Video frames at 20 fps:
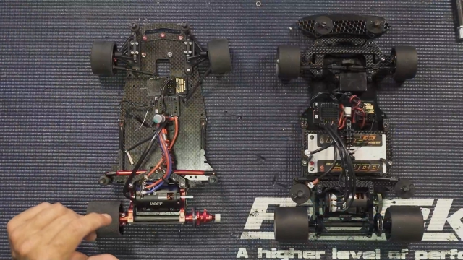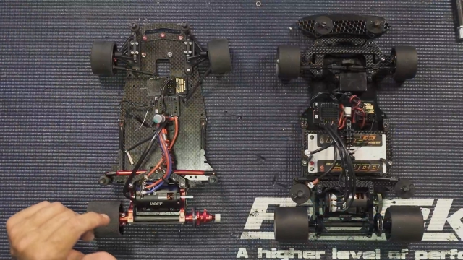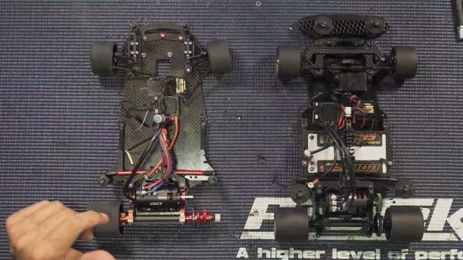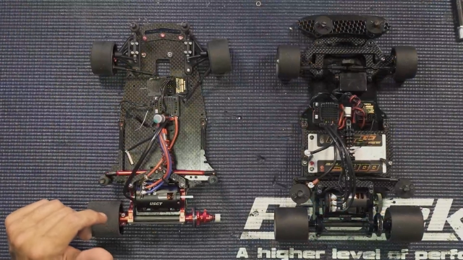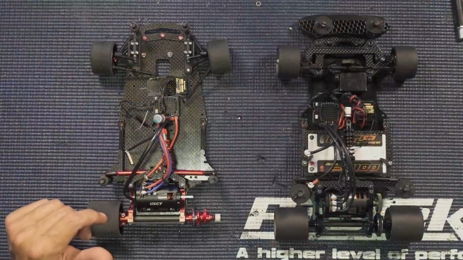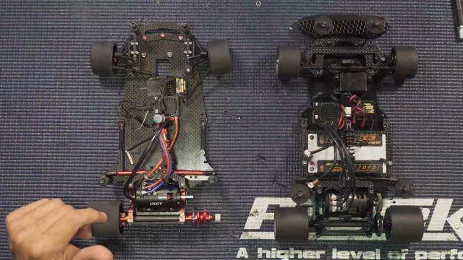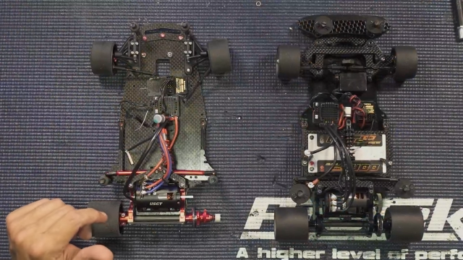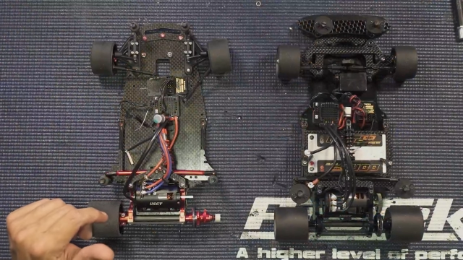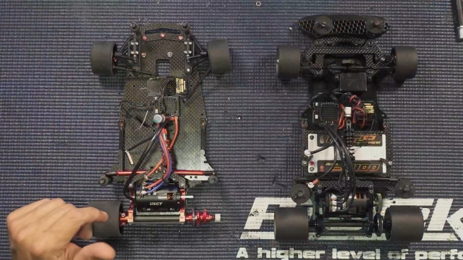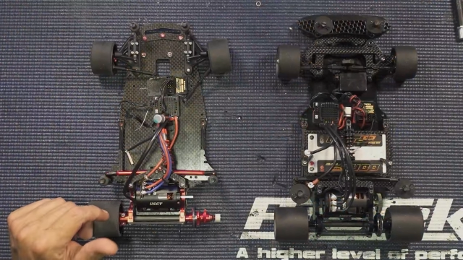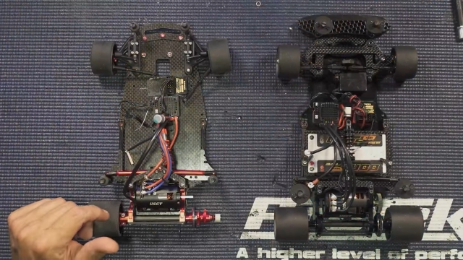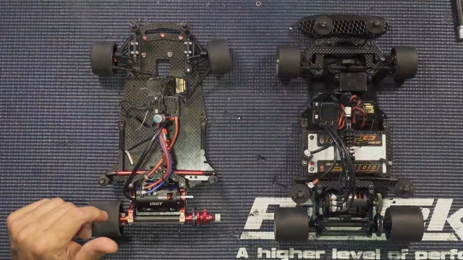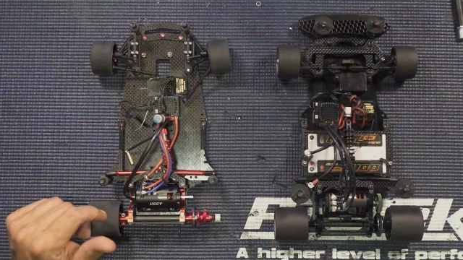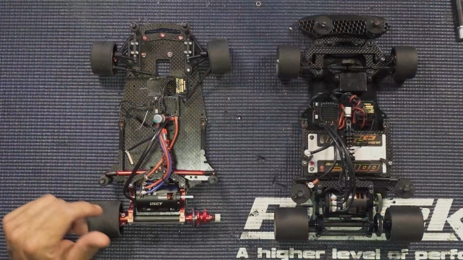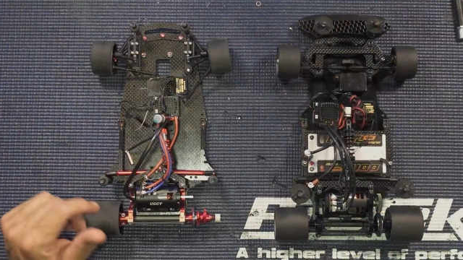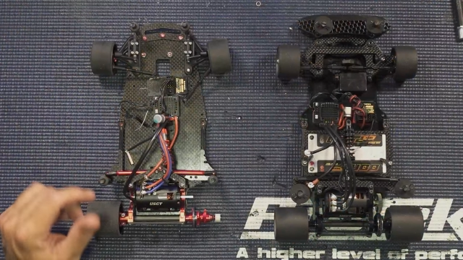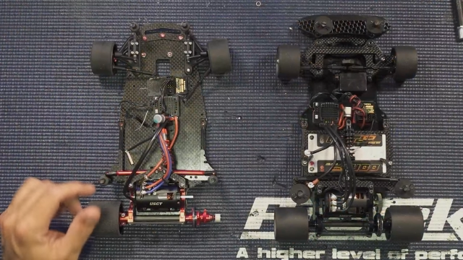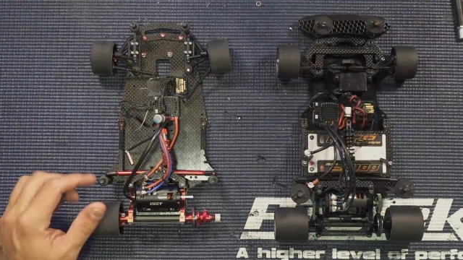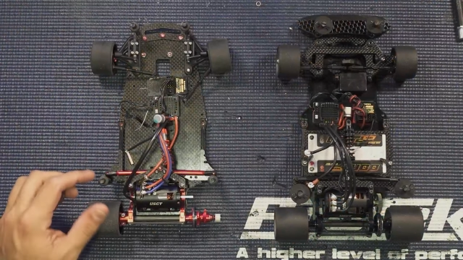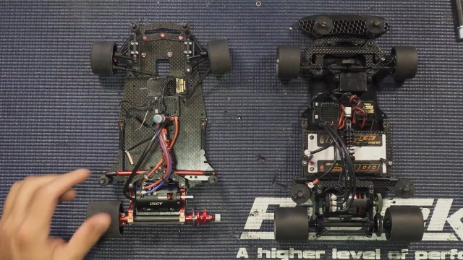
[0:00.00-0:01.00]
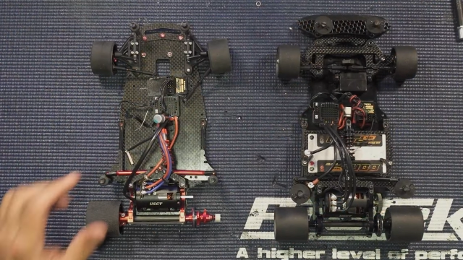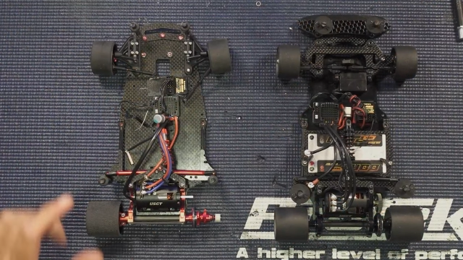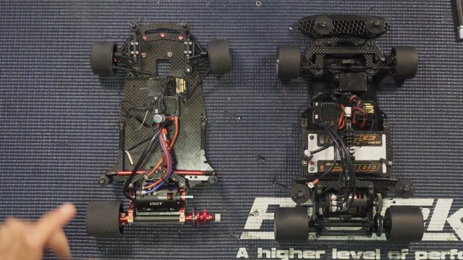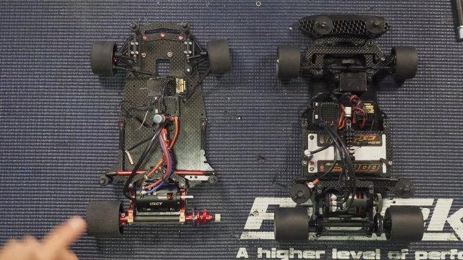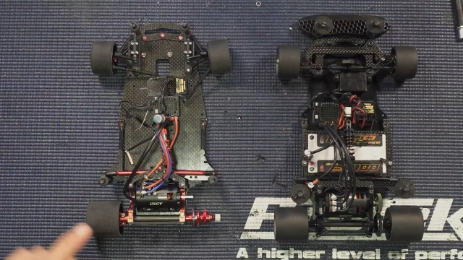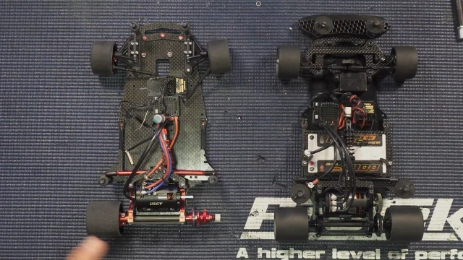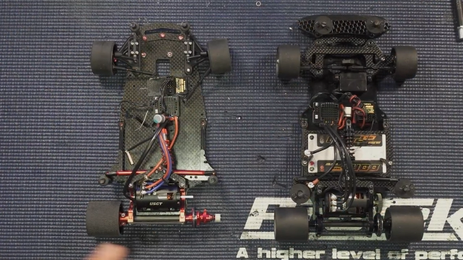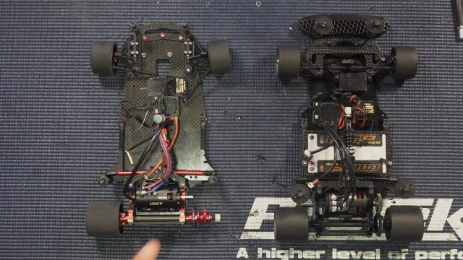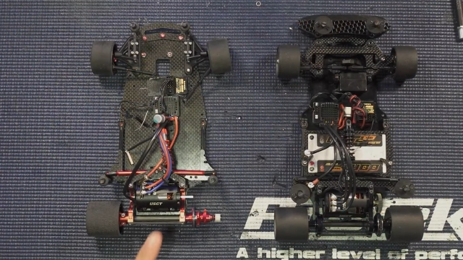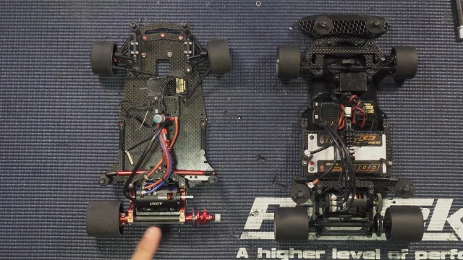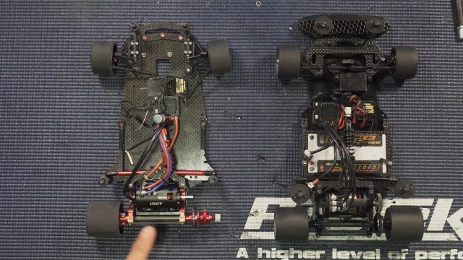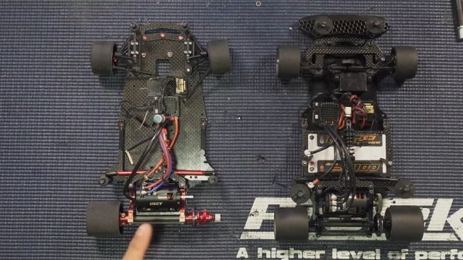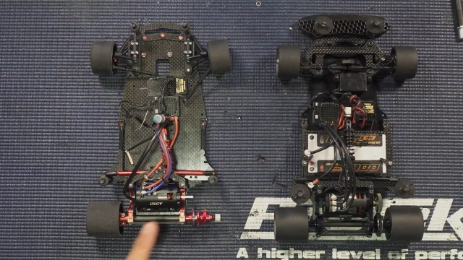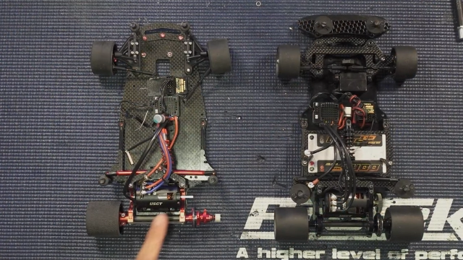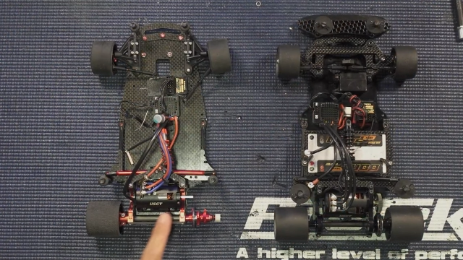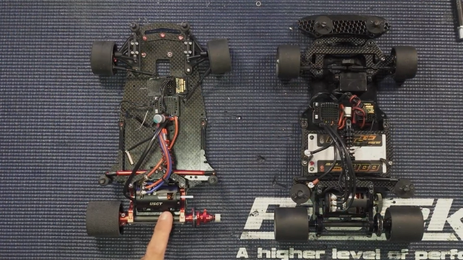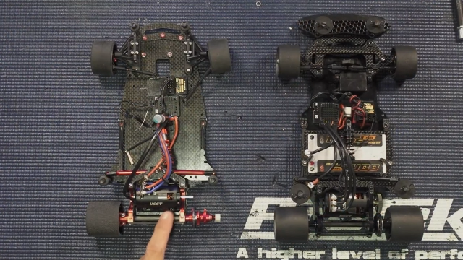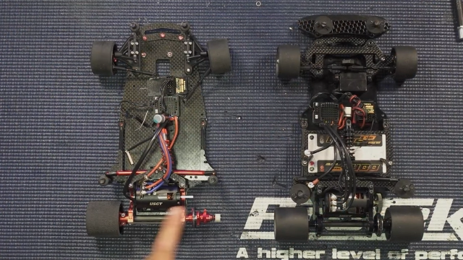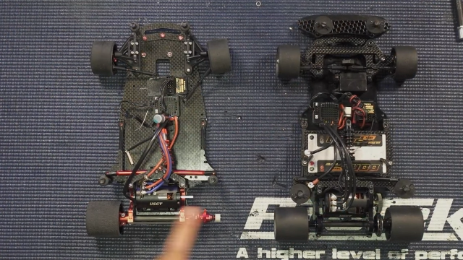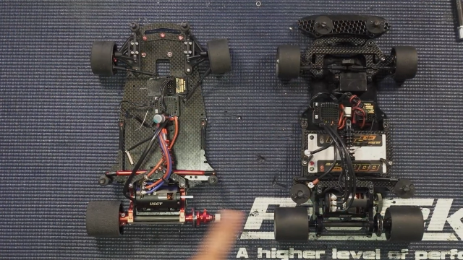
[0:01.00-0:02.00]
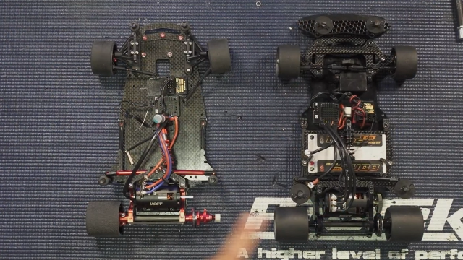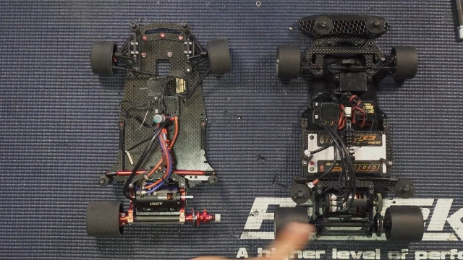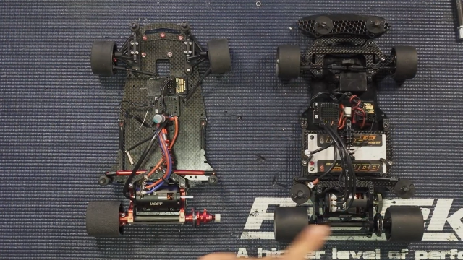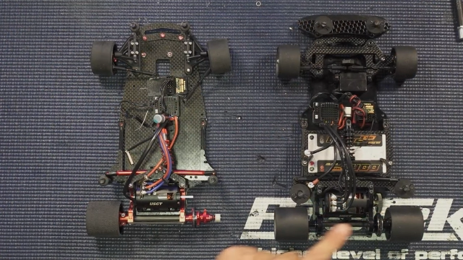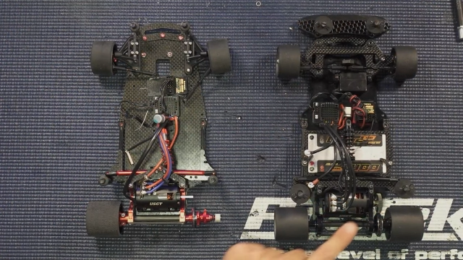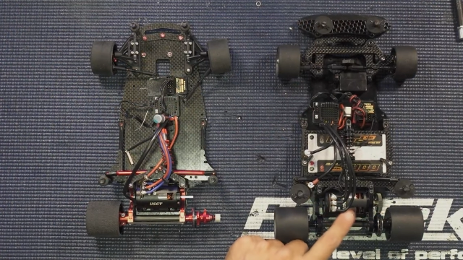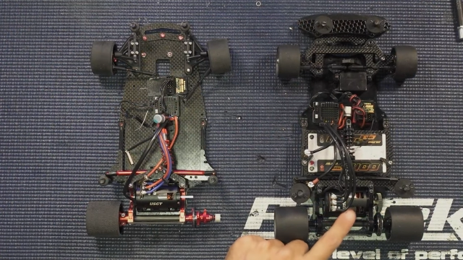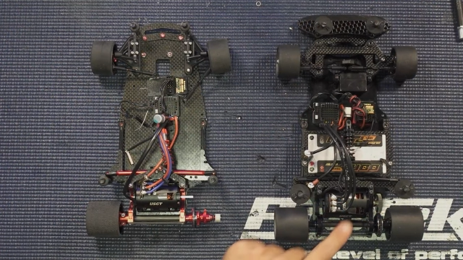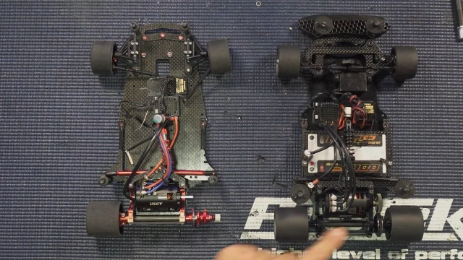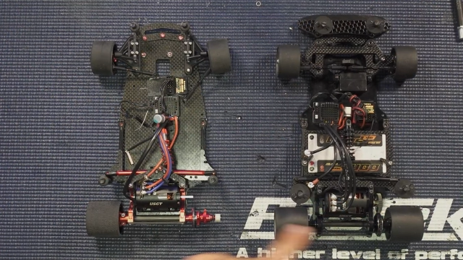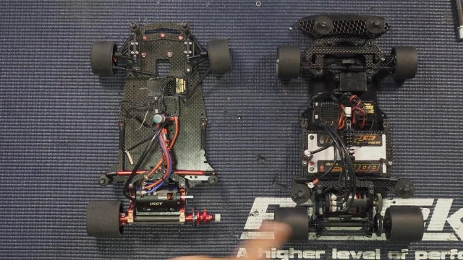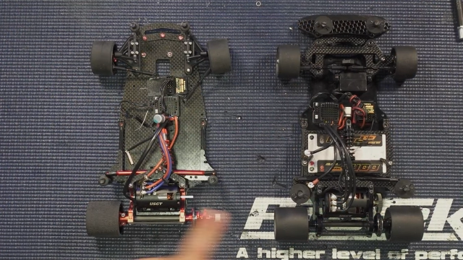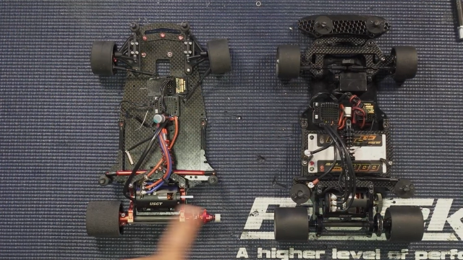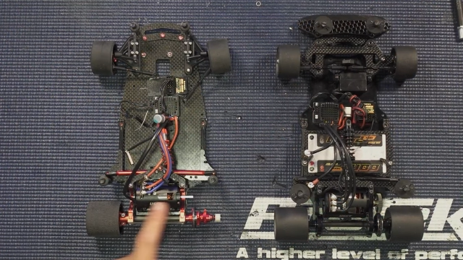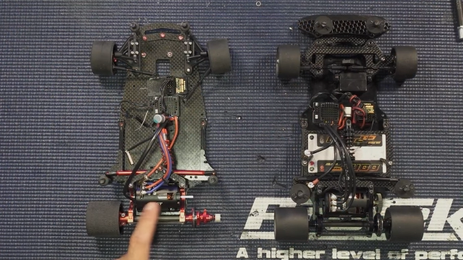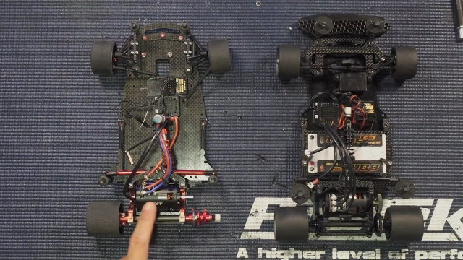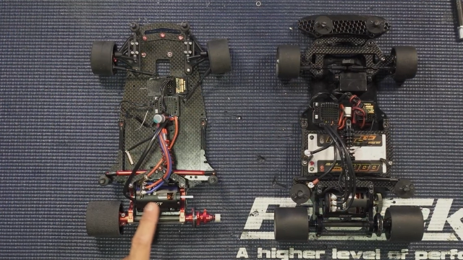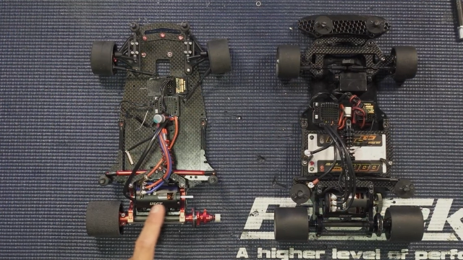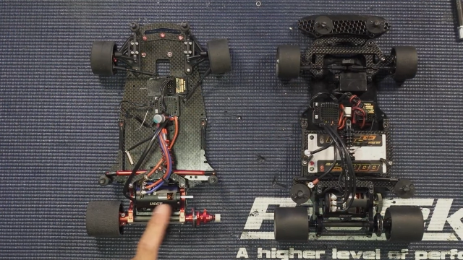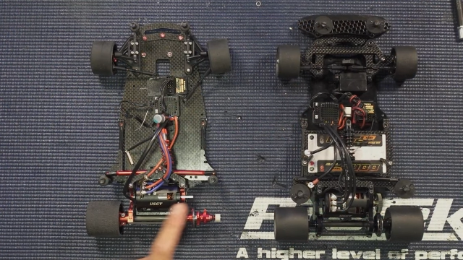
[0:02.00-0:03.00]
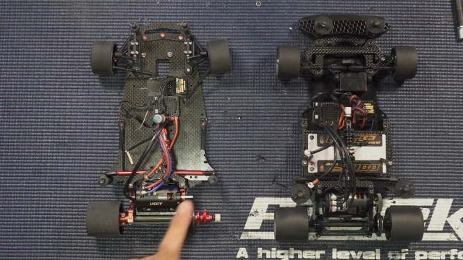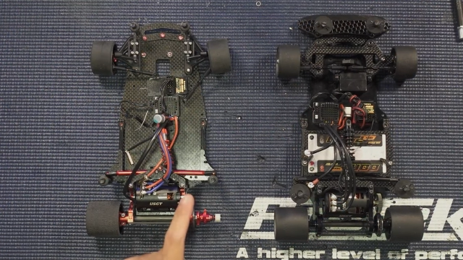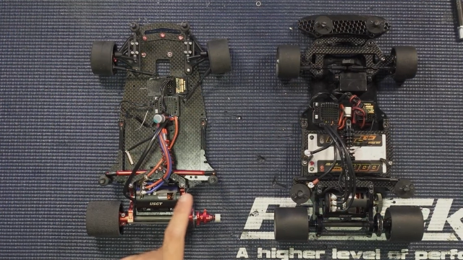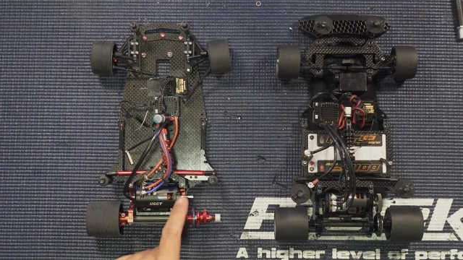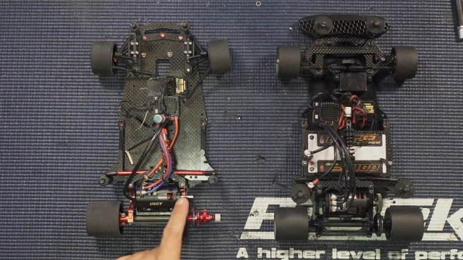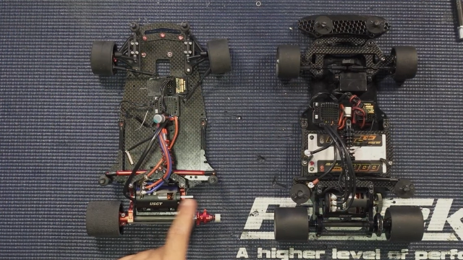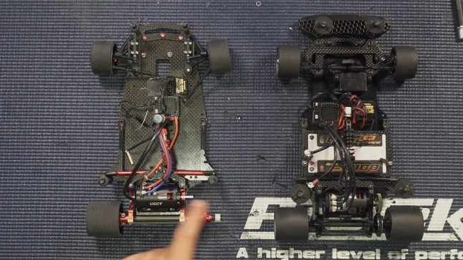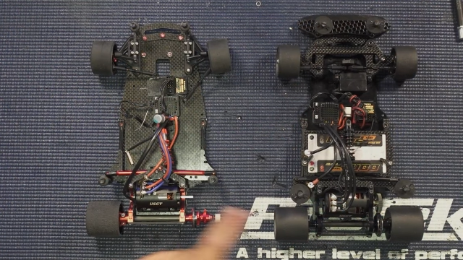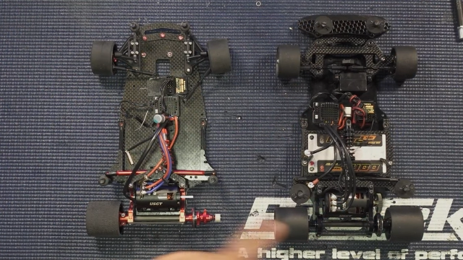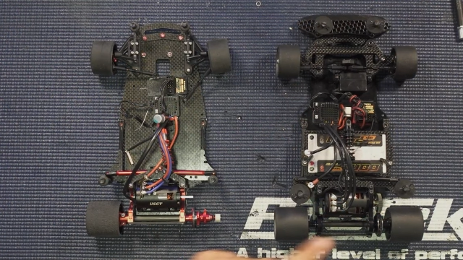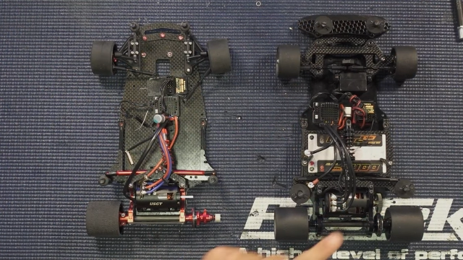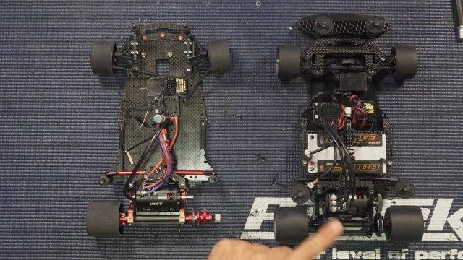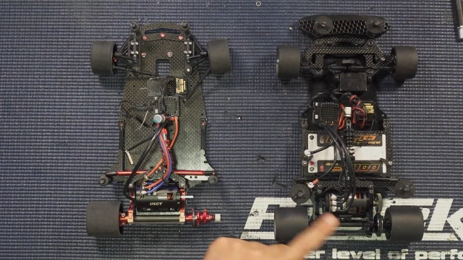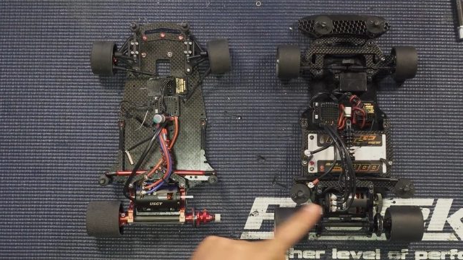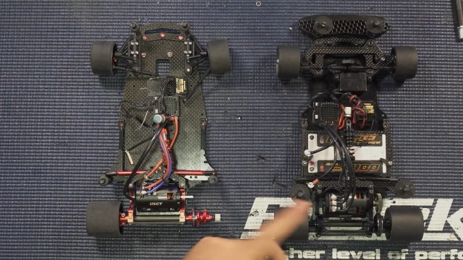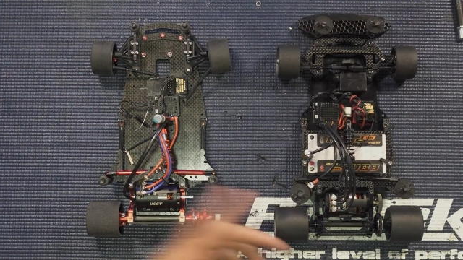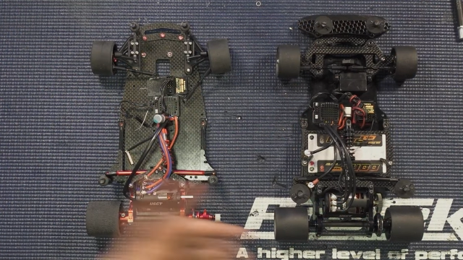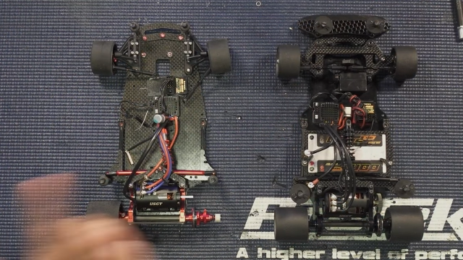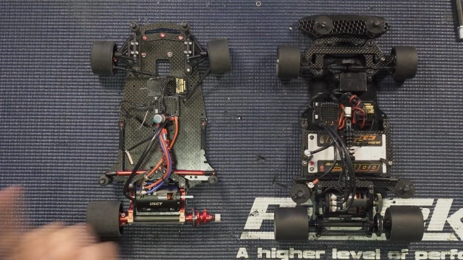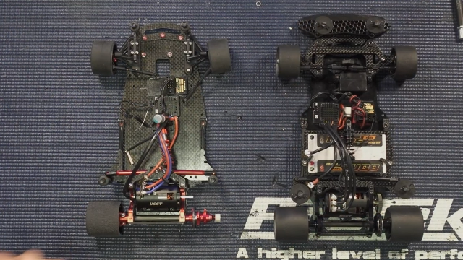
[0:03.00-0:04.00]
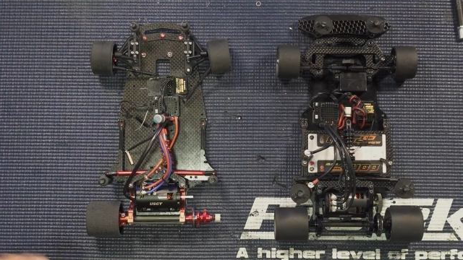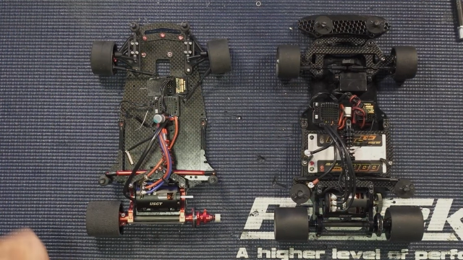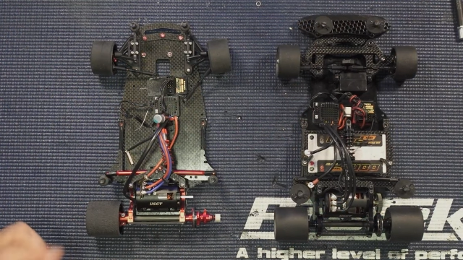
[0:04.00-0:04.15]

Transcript: No face is visible, so there are no lips to read.